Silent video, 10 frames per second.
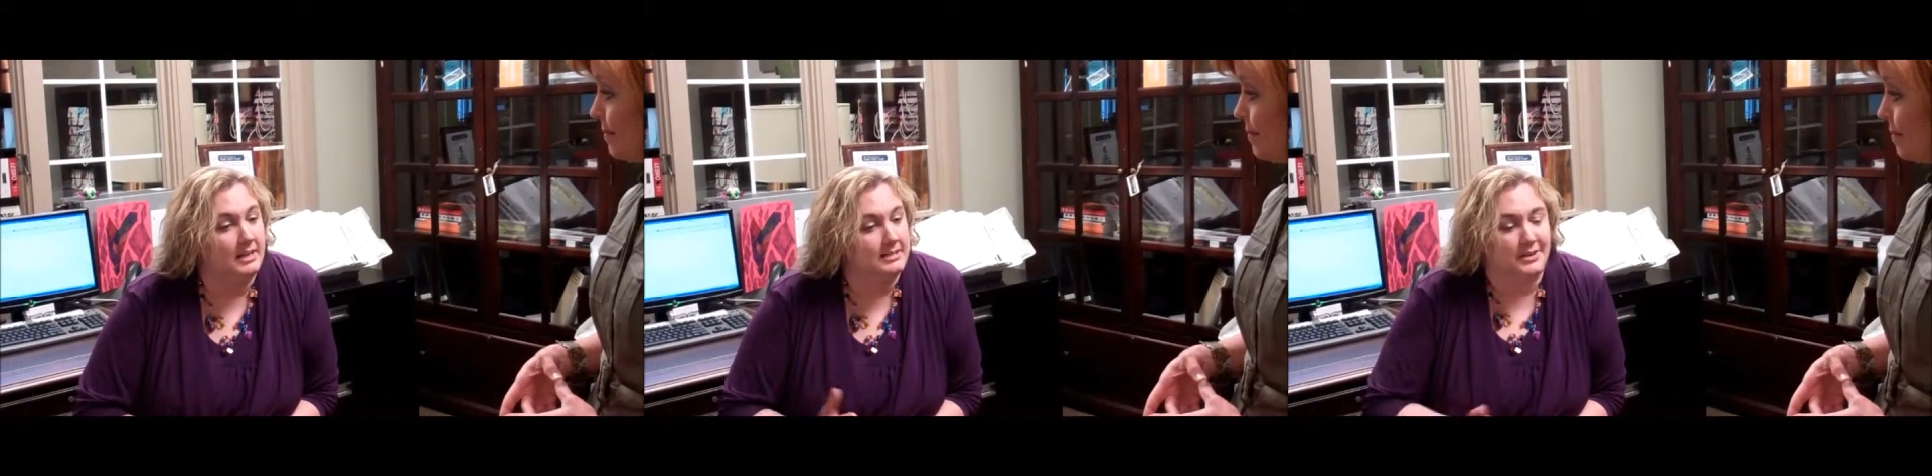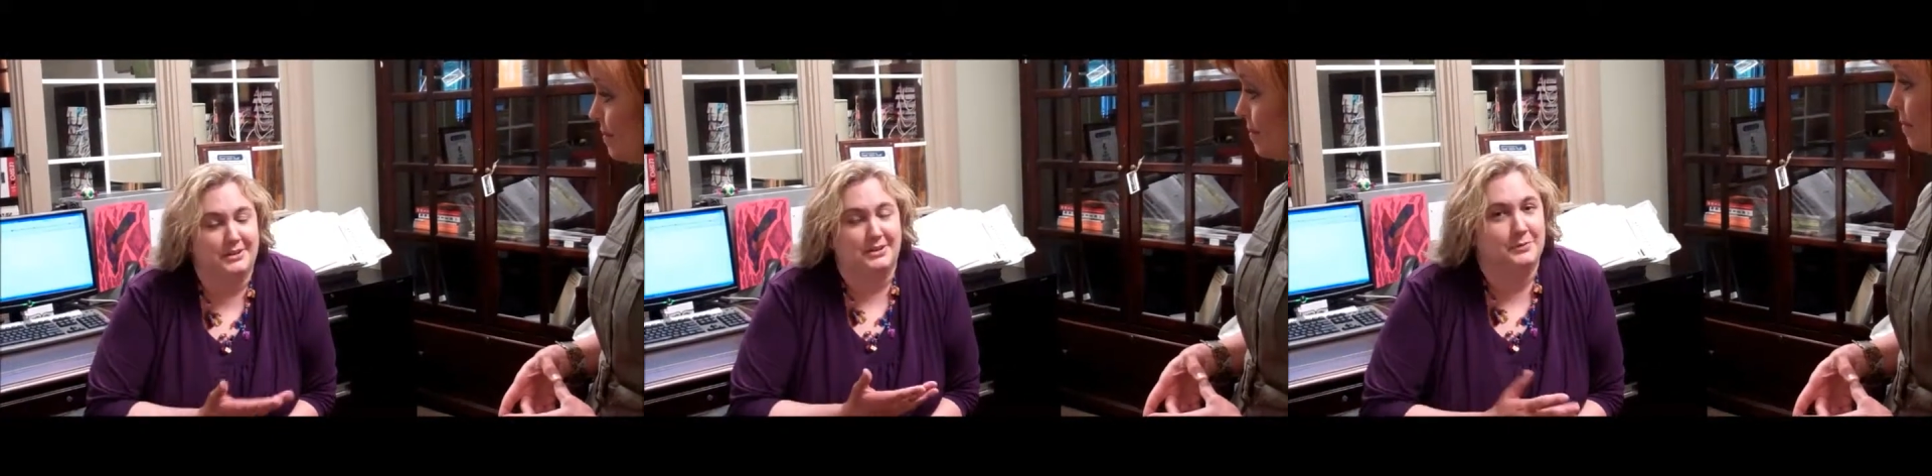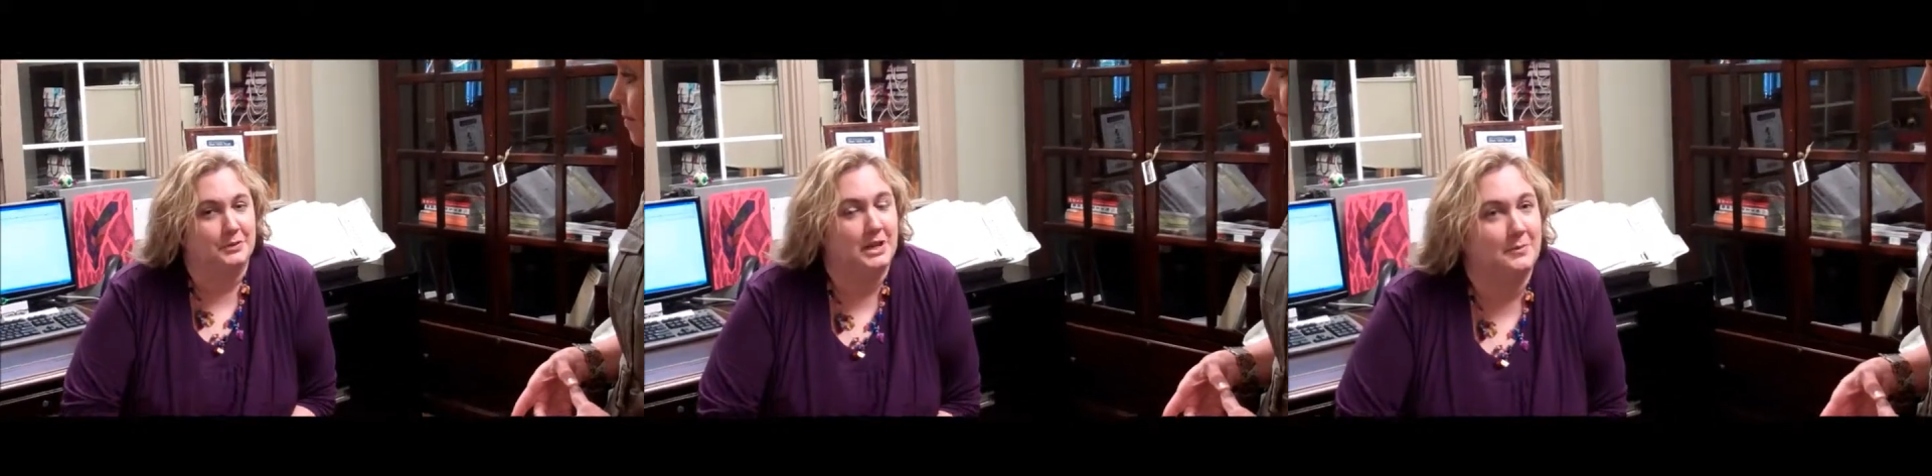Teri
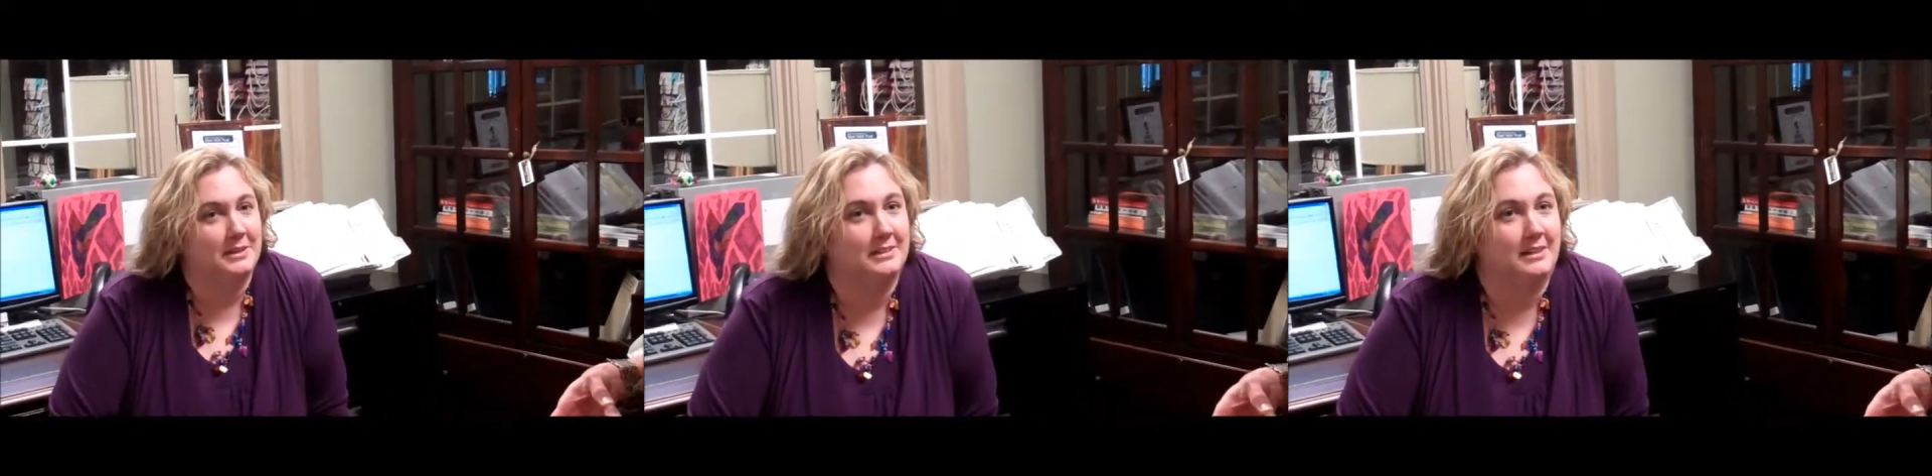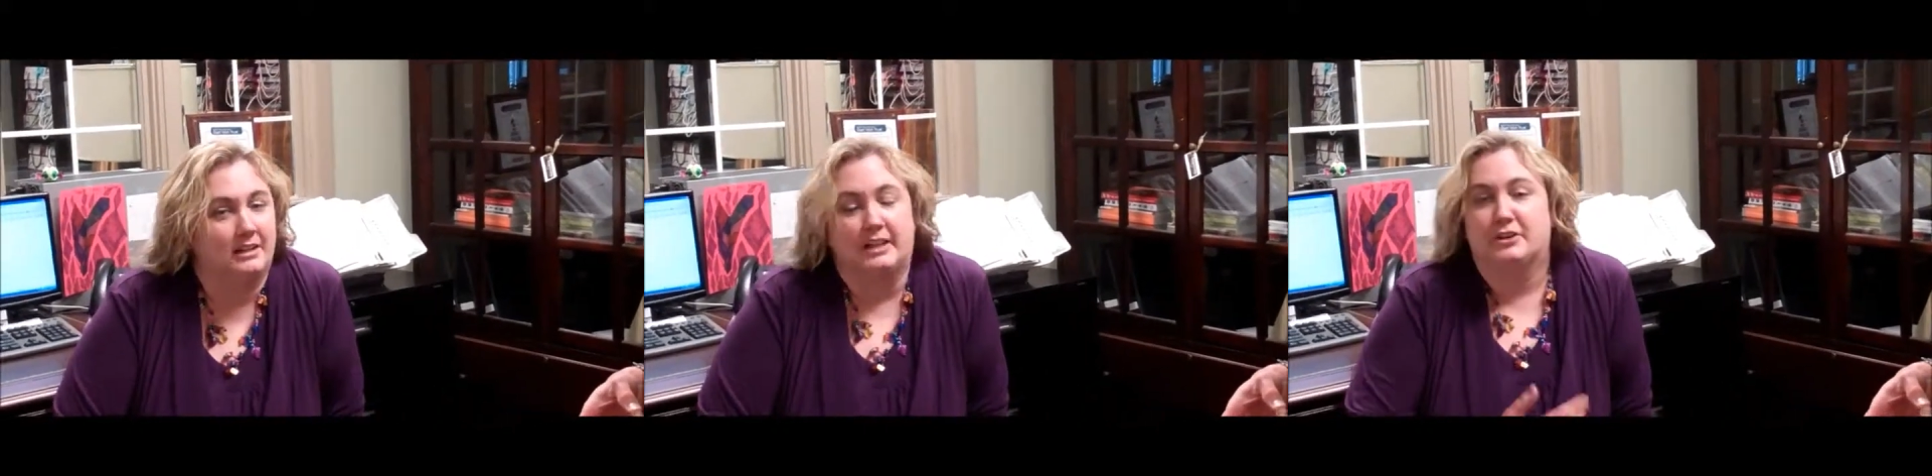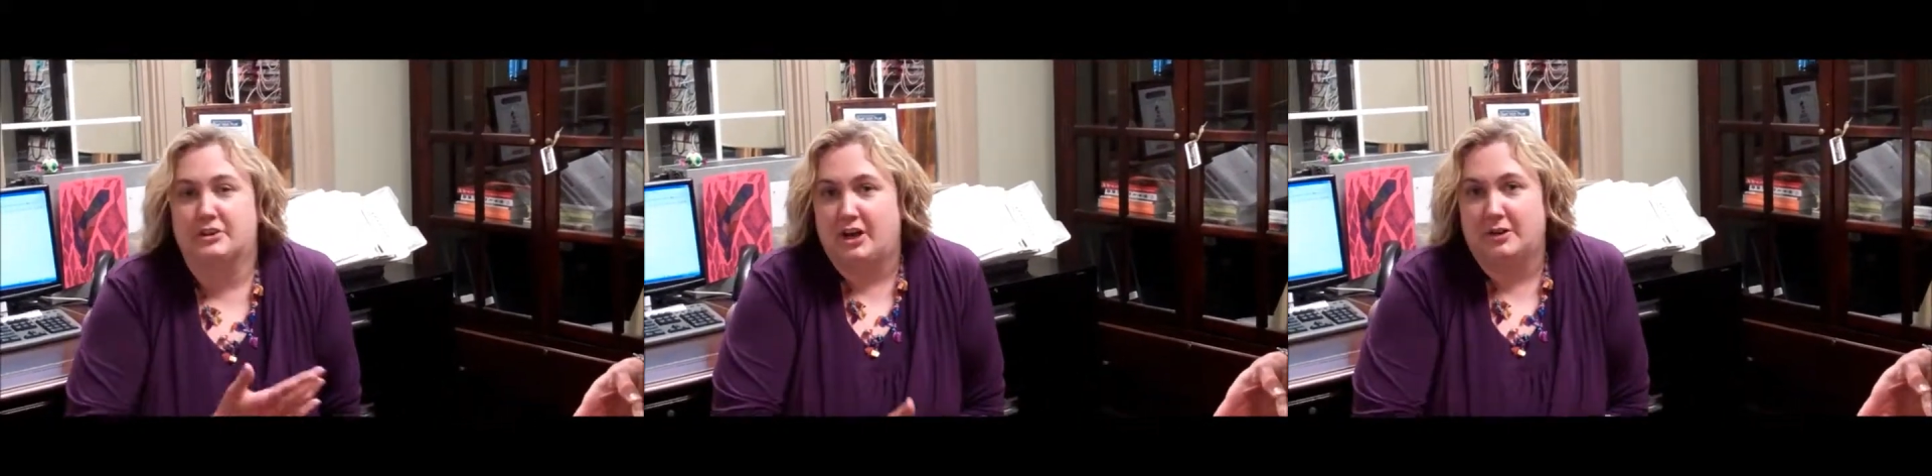will come in. I'll let
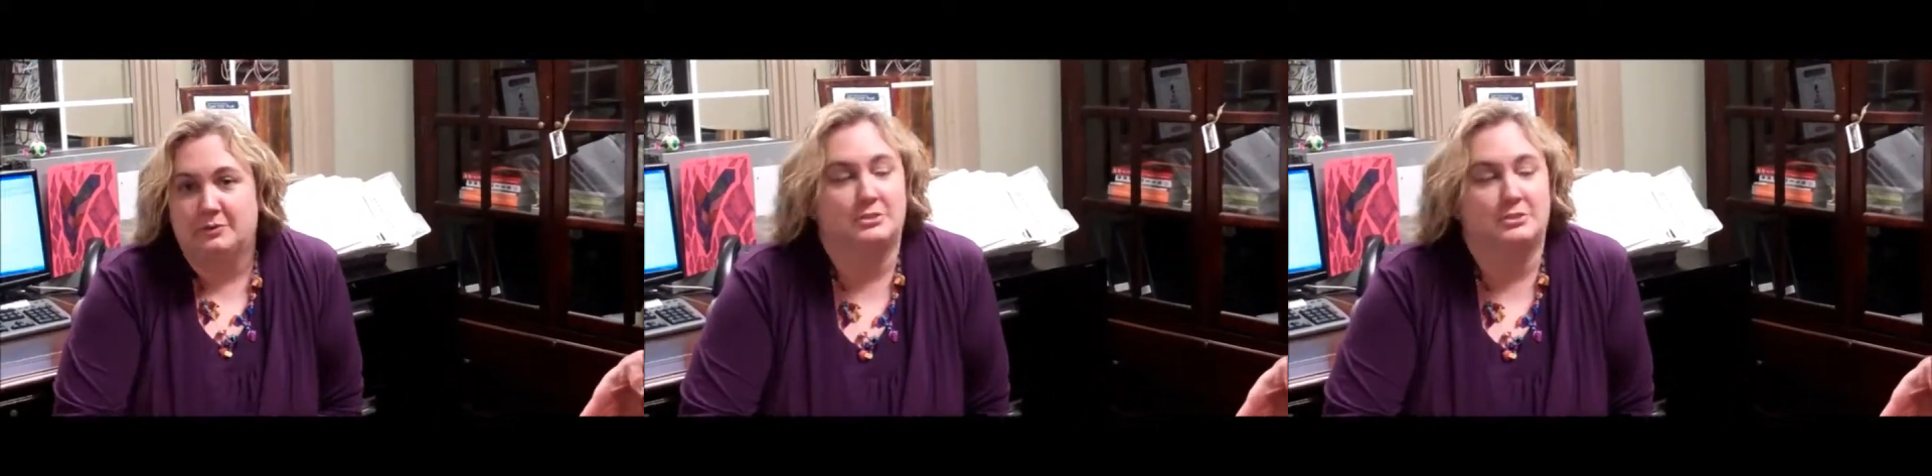her know.